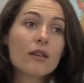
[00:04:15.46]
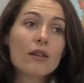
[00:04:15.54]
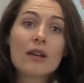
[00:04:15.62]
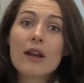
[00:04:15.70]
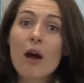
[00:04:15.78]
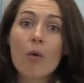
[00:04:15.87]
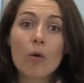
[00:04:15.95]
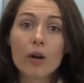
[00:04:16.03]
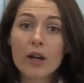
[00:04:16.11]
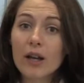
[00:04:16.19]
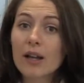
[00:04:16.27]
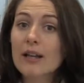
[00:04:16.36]
the
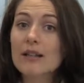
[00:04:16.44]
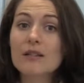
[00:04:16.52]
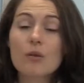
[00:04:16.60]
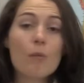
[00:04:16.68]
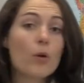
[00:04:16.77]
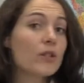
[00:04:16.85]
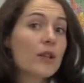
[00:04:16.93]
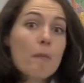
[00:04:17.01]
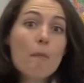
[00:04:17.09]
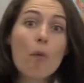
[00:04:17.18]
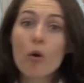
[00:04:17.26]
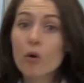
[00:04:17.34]
networking is the most
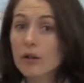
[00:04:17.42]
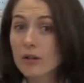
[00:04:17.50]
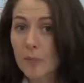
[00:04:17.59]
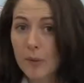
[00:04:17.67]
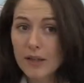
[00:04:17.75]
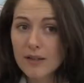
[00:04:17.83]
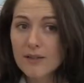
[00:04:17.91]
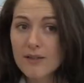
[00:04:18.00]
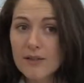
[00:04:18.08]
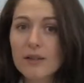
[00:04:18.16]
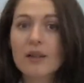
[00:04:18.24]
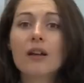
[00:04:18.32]
important
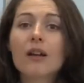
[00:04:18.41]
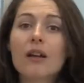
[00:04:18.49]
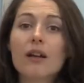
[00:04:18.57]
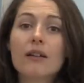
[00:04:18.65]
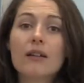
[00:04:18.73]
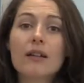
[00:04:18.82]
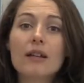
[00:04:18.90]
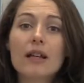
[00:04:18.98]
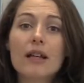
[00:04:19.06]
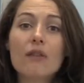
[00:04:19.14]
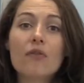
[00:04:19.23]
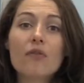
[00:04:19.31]
piece. And
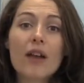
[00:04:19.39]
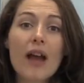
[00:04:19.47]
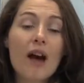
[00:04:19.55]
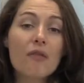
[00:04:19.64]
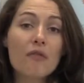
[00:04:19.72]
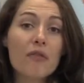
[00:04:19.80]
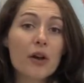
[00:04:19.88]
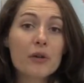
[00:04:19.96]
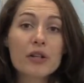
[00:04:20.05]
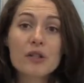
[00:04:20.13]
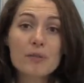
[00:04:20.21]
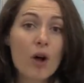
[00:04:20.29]
if they have a
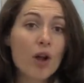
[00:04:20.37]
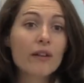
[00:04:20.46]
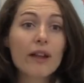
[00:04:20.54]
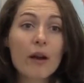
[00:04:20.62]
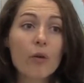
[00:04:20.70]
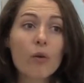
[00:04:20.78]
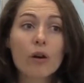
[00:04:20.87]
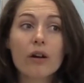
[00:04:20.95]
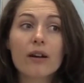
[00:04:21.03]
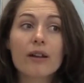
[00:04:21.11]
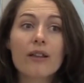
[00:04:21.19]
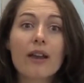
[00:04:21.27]
very small
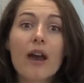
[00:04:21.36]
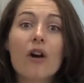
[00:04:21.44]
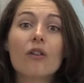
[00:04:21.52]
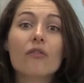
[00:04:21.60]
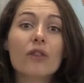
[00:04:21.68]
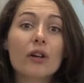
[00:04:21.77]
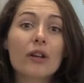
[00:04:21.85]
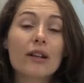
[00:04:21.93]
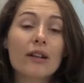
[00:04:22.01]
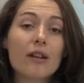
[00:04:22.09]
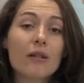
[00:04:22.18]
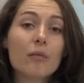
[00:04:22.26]
network, they are
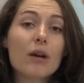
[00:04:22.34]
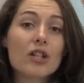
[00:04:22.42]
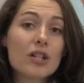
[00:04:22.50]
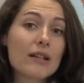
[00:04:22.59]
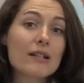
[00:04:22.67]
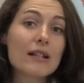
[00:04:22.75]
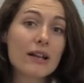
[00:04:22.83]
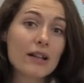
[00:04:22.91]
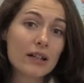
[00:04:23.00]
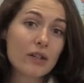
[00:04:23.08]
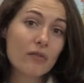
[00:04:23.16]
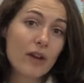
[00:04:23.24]
very much less
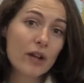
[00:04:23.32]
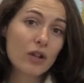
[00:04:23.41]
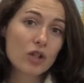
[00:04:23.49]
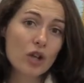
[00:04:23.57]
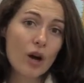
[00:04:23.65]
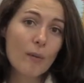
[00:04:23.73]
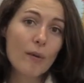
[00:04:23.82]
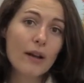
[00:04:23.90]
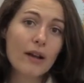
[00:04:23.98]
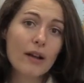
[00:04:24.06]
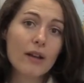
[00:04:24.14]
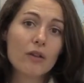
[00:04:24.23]
likely to find a job
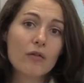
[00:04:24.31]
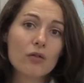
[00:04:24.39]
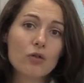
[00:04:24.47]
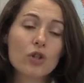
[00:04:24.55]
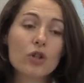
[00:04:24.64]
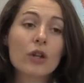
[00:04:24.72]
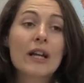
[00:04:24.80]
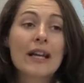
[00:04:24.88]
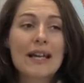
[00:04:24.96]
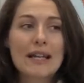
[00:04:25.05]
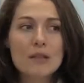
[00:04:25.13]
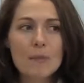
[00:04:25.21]
in the future,
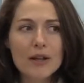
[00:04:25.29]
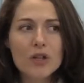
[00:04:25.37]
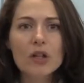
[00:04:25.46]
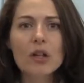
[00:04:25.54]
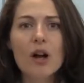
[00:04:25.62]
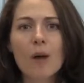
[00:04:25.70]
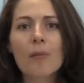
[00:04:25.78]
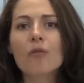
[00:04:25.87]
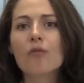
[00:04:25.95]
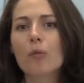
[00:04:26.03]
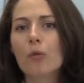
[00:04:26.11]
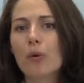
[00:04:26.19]
especially coming
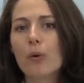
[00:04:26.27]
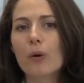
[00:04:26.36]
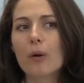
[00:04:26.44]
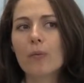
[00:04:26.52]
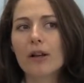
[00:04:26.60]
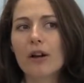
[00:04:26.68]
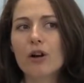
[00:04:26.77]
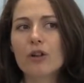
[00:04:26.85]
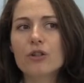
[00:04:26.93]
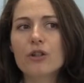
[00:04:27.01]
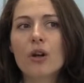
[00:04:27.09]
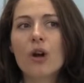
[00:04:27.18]
from a program like
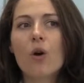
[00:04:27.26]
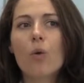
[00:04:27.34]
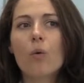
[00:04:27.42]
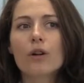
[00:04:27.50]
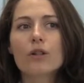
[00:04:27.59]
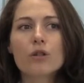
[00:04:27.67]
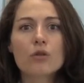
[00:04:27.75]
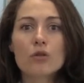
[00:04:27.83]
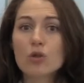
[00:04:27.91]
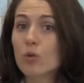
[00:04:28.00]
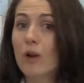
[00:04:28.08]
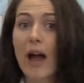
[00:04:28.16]
ours where
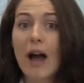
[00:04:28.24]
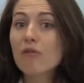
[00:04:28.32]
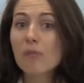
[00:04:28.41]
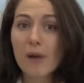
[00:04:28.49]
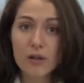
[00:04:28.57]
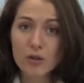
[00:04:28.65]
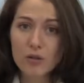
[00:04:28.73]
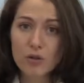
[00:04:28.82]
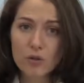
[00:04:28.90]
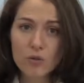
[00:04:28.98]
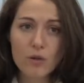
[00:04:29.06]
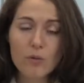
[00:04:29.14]
students don't have a bachelor's
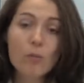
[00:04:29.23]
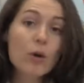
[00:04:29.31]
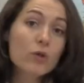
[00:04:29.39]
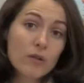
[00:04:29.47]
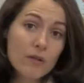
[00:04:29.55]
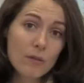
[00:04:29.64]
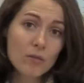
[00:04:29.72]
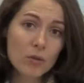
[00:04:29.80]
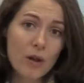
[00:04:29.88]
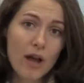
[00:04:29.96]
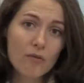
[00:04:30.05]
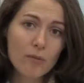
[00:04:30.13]
degree. Most of them
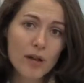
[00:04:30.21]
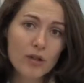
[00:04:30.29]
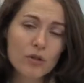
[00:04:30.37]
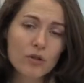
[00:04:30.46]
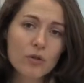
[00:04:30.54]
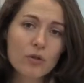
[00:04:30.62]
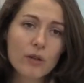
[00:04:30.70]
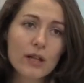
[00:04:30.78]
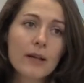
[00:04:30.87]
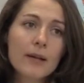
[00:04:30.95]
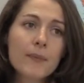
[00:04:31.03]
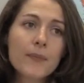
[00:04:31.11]
don't have a bachelor's
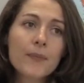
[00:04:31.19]
degree,